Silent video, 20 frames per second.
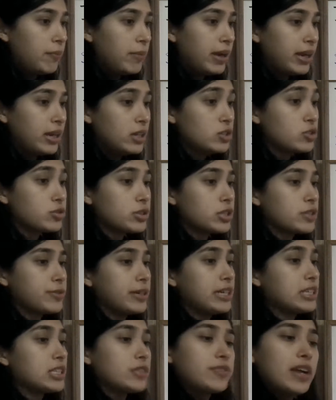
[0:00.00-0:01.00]
my interest
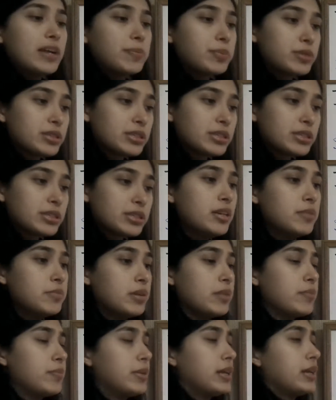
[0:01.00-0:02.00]
rate is 5%,
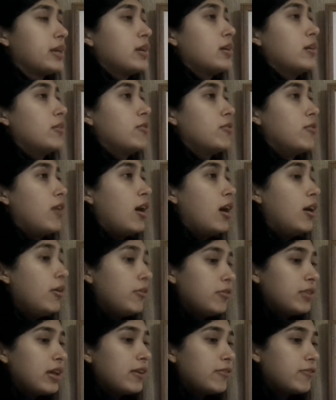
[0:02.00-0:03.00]
but
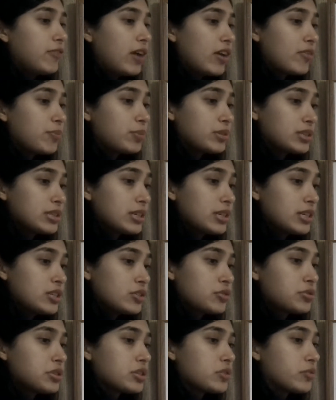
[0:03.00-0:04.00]
of that 5%
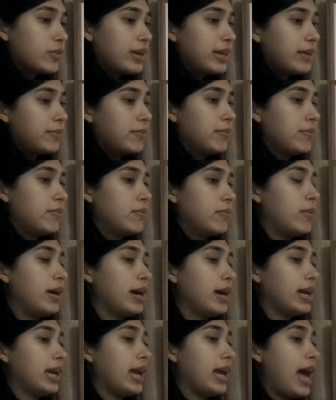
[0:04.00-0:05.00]
interest rate,
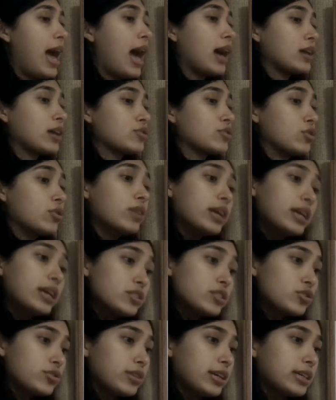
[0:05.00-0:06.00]
my actual
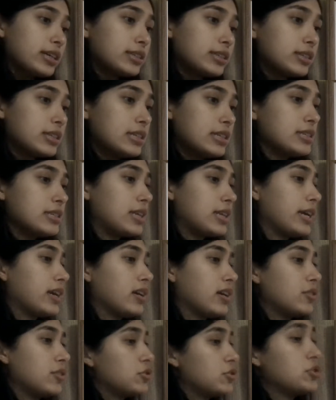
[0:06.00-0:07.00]
interest is
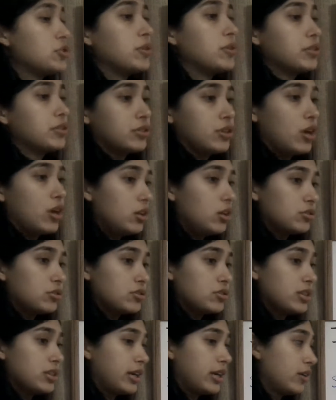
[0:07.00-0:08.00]
like $200
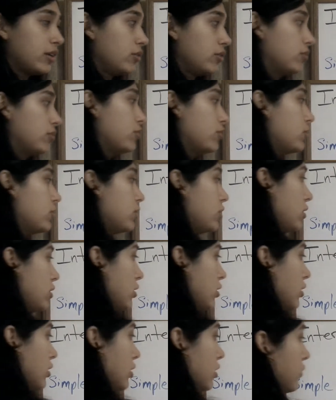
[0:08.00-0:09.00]
that I owe.
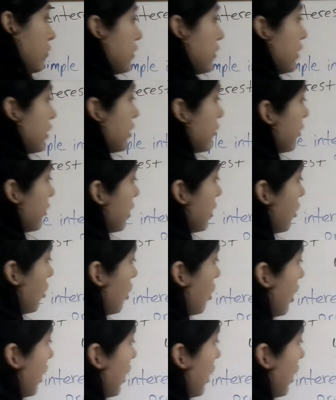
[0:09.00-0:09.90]
Very different.